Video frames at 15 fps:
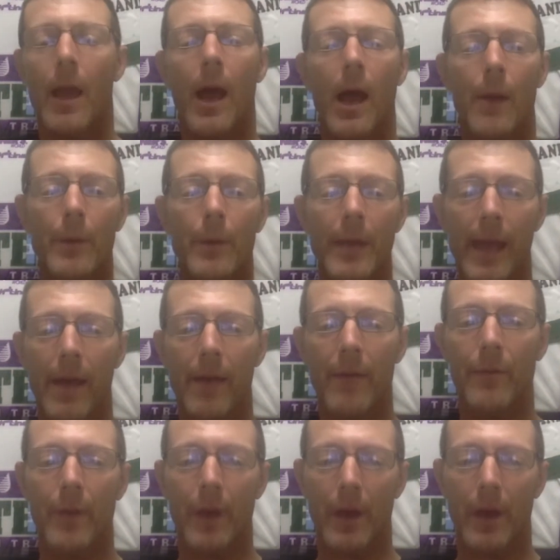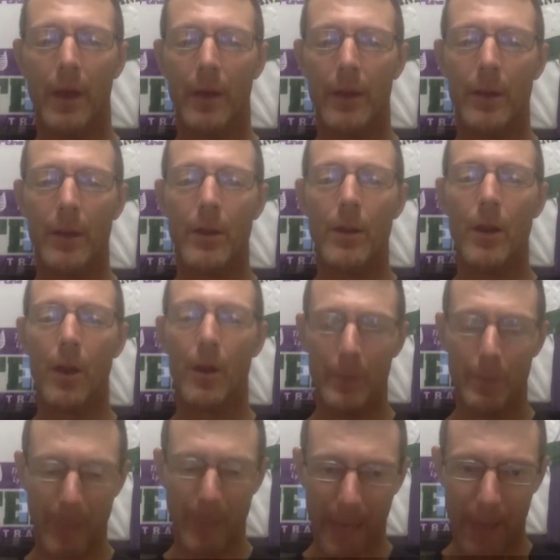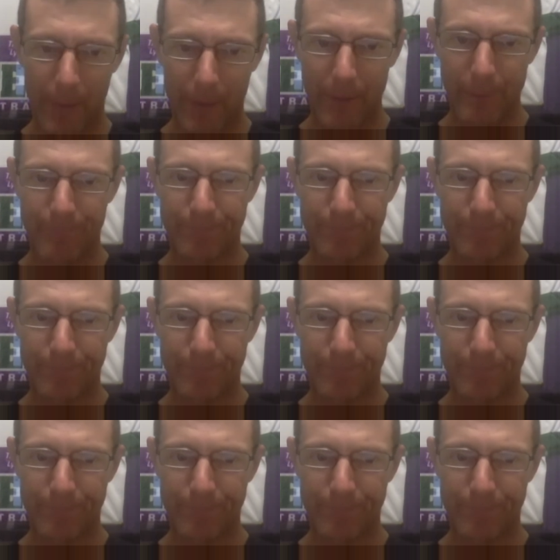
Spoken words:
I would have current power.